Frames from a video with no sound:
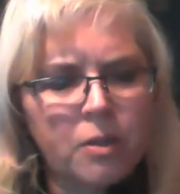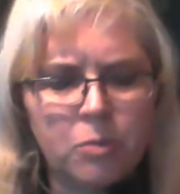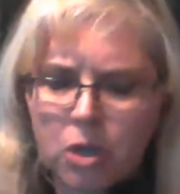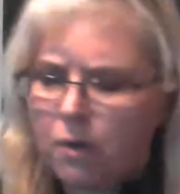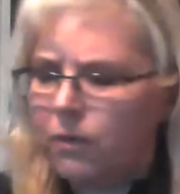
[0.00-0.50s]
I'm
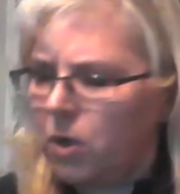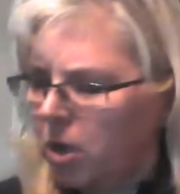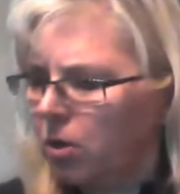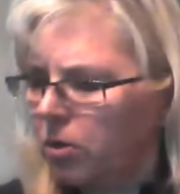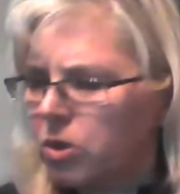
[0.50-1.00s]
sorry if you can
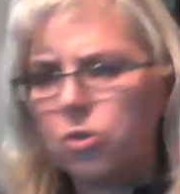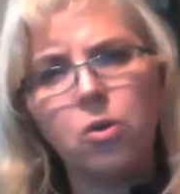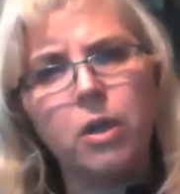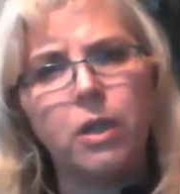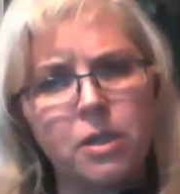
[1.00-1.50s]
hear the
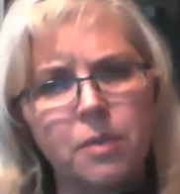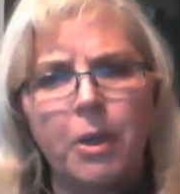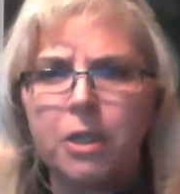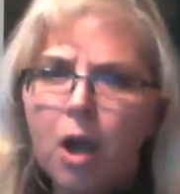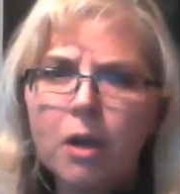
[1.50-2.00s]
snoring. That's
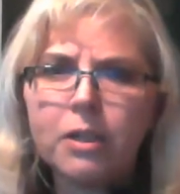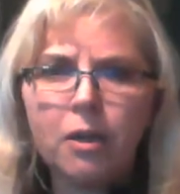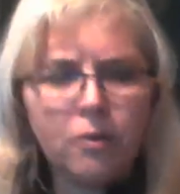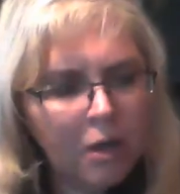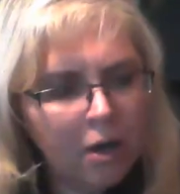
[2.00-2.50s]
my dog
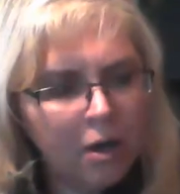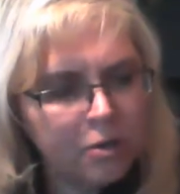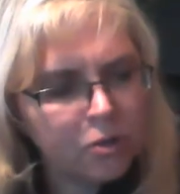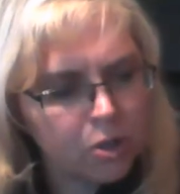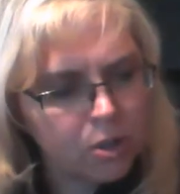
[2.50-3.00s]
down there,
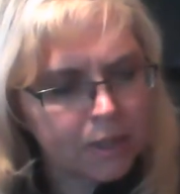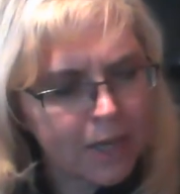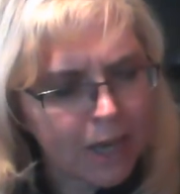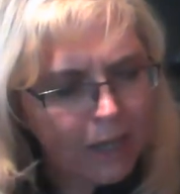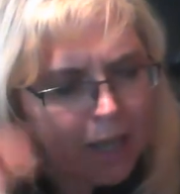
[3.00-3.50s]
so she's a
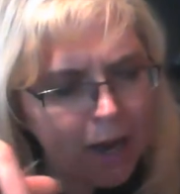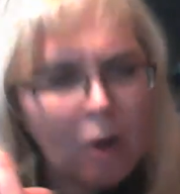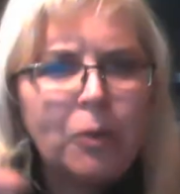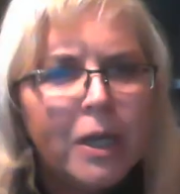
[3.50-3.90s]
tad loud.